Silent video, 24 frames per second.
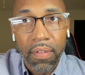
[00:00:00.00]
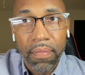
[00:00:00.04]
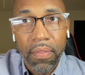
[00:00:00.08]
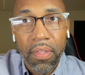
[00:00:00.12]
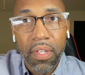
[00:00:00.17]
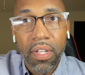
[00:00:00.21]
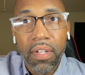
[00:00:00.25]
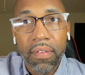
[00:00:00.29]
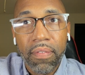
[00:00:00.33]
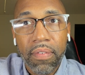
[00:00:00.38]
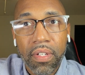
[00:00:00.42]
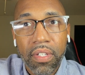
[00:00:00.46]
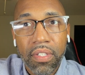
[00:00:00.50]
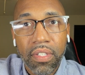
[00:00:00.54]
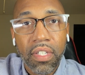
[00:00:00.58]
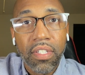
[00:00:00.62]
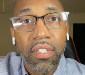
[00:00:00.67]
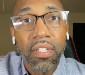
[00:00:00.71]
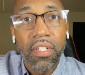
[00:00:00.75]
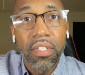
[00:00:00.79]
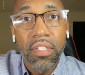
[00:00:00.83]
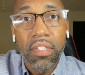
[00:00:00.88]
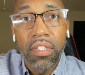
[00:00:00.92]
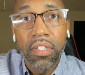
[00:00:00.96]
Think of it as
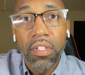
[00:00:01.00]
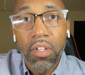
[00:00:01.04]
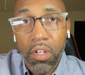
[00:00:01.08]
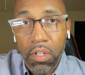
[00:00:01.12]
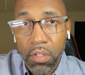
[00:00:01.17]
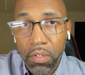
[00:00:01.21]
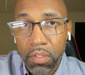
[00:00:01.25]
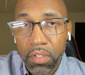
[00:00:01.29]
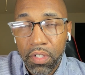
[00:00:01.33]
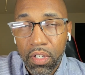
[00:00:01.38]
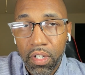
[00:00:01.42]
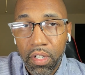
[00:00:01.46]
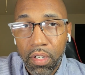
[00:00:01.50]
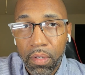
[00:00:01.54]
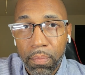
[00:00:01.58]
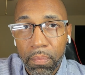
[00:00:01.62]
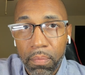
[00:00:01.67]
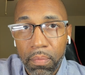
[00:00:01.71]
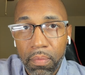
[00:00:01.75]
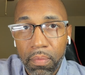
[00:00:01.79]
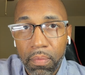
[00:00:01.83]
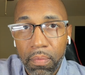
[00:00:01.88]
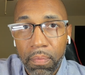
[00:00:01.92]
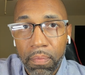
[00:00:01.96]
it's a nautical term.
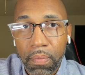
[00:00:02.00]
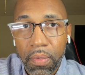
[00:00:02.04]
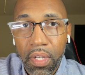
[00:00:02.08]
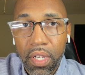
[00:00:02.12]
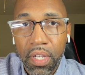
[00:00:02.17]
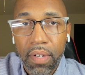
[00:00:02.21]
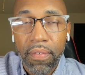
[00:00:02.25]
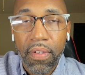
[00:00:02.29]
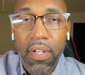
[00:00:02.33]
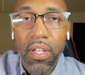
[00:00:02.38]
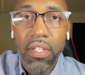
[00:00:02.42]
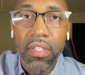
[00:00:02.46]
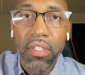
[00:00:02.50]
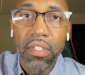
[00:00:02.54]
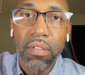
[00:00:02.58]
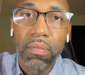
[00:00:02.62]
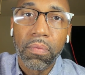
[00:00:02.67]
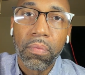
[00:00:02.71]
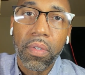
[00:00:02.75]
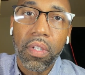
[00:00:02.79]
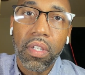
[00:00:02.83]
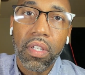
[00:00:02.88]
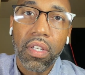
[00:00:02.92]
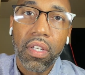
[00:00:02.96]
Think of it as
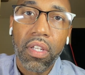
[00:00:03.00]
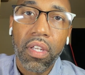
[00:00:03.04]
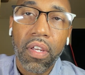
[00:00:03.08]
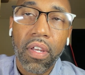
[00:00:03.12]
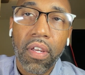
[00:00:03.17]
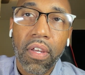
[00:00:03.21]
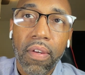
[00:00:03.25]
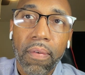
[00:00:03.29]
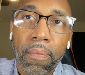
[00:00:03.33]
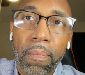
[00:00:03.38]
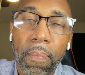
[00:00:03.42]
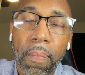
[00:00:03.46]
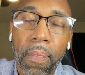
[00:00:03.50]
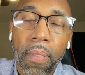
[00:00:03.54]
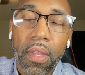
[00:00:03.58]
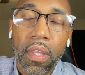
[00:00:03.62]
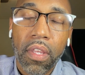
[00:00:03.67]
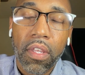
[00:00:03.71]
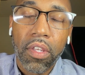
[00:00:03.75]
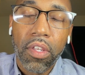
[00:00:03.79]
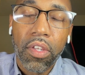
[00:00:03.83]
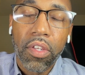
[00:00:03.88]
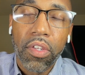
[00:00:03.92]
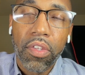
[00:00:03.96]
when
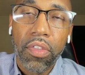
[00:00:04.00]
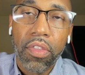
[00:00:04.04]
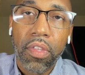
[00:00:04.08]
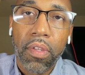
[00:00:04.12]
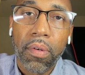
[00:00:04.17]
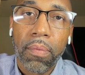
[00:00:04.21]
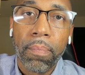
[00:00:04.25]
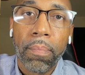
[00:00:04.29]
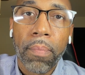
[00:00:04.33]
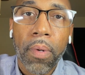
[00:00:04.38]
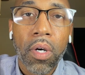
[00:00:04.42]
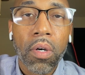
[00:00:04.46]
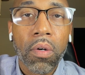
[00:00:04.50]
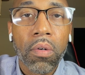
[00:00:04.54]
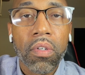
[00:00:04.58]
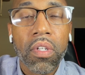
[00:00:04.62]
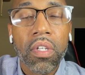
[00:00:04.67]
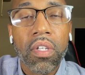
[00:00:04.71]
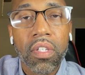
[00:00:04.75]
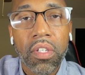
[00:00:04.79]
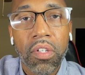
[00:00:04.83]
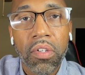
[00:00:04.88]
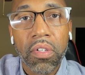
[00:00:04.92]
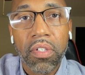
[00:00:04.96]
the boat
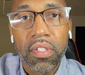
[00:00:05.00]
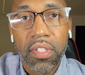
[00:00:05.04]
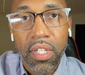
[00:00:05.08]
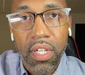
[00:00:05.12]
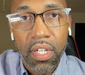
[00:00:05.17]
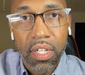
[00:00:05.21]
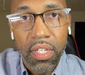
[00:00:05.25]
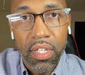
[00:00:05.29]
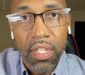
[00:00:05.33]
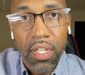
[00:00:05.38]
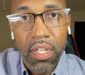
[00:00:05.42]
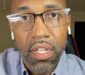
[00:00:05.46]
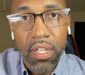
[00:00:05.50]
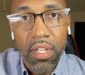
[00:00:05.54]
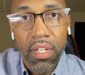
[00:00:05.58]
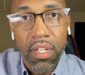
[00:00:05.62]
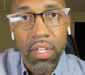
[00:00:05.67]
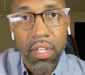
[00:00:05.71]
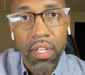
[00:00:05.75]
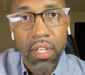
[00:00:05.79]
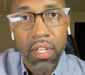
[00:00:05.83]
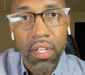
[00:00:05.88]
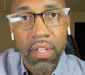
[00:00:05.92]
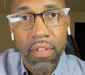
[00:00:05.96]
you're sailing in
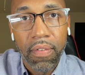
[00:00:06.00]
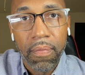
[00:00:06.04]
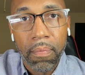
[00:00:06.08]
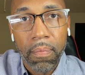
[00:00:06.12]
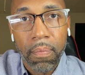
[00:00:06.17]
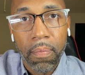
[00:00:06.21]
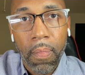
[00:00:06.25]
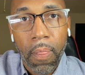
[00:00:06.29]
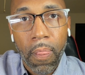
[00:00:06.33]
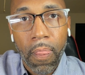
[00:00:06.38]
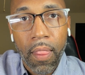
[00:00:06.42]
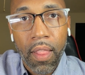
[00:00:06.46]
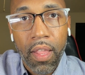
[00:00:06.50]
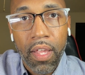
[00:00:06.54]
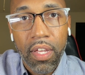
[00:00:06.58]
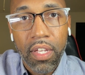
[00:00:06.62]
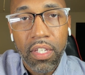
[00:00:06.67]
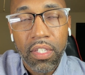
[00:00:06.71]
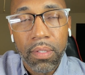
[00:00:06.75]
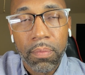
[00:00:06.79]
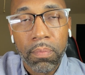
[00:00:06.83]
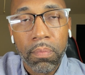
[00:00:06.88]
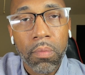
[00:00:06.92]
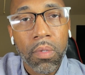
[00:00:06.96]

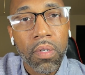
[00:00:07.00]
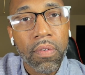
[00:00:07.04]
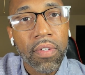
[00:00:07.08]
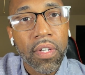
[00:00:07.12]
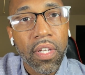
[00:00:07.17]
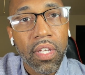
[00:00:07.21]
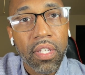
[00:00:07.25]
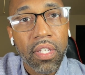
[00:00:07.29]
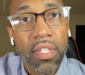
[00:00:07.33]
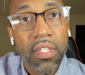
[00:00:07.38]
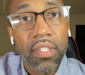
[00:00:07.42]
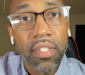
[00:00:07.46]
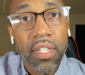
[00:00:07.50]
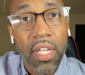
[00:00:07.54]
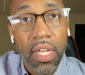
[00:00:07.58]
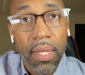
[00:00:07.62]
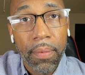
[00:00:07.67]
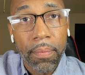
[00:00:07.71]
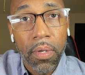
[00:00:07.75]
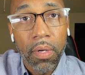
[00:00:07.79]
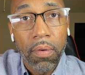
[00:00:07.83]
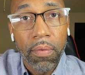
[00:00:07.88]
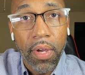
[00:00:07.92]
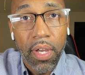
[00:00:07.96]
is moving in the
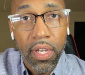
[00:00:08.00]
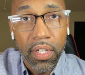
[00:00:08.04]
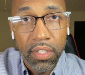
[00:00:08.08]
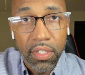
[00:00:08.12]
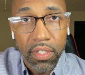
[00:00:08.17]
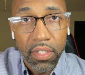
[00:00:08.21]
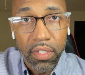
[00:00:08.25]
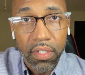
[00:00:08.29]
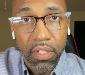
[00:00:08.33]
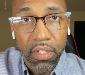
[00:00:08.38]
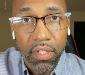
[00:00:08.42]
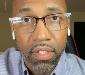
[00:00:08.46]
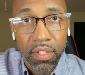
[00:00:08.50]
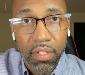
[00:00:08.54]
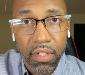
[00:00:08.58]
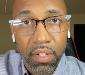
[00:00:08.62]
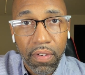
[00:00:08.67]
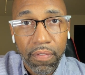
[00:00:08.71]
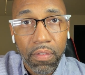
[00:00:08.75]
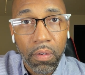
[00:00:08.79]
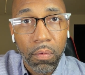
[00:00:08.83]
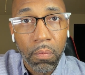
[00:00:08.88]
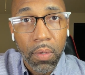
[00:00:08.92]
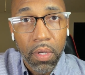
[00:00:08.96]
same direction
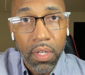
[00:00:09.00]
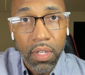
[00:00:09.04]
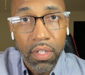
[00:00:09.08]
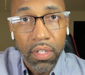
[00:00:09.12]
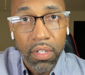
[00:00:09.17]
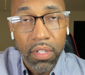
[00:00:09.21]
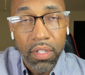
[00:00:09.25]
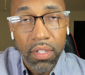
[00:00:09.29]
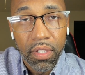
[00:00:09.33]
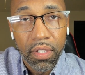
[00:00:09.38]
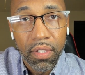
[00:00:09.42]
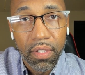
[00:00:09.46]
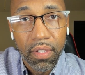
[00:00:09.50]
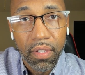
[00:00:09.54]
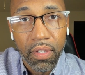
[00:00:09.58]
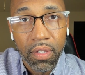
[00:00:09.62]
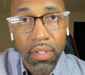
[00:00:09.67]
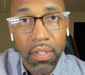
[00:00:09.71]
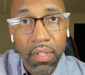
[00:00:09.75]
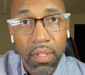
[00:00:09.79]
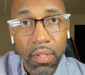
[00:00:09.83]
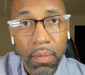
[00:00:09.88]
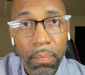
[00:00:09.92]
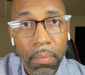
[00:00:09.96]
of the wind,
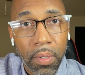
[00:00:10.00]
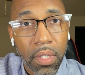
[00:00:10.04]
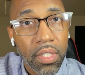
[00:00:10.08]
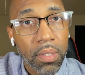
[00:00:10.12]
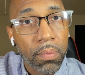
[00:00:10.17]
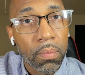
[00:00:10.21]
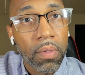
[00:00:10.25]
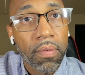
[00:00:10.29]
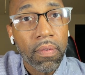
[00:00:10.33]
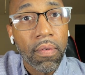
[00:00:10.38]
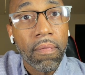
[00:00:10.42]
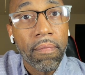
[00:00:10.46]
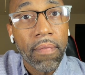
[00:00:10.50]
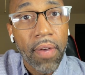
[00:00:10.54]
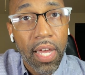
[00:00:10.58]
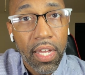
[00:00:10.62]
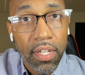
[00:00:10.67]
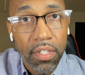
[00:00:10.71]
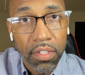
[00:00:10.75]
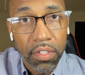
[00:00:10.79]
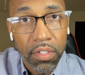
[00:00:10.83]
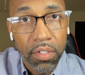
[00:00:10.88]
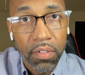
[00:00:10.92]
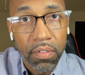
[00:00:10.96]
but it's moving
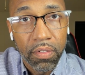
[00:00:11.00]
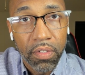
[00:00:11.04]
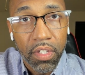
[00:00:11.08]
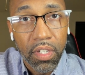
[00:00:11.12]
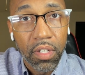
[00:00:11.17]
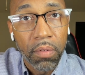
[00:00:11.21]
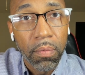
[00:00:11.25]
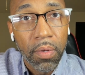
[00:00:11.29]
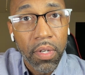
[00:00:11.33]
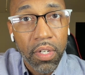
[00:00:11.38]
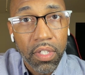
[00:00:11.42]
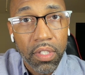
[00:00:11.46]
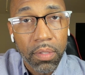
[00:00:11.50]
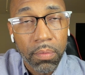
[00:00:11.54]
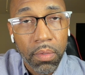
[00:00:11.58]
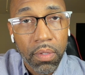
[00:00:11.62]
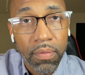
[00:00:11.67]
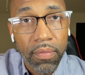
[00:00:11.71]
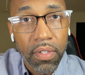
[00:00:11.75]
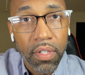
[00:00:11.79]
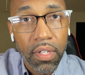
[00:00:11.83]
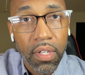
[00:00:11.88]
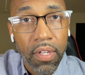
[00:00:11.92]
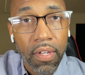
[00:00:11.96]
faster than the wind is
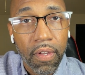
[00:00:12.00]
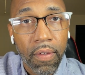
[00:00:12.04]
moving.